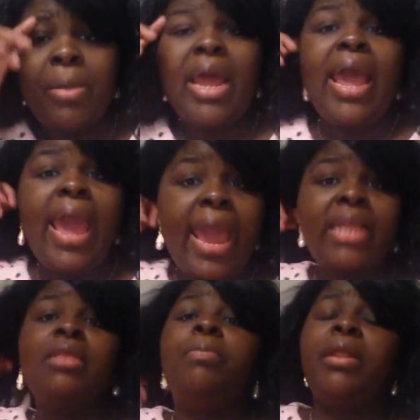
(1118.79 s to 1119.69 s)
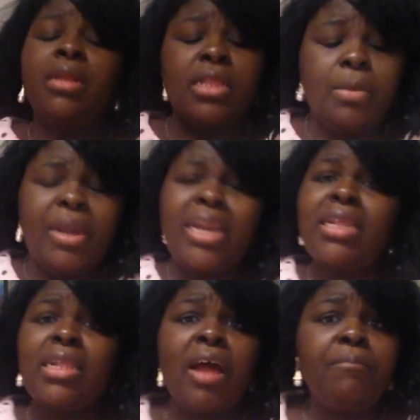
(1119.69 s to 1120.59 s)
but I had to pick this up, and
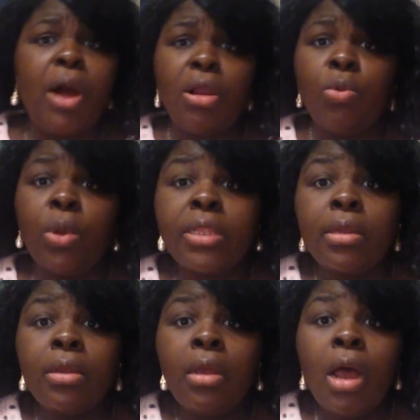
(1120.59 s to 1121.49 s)
it is not falling once.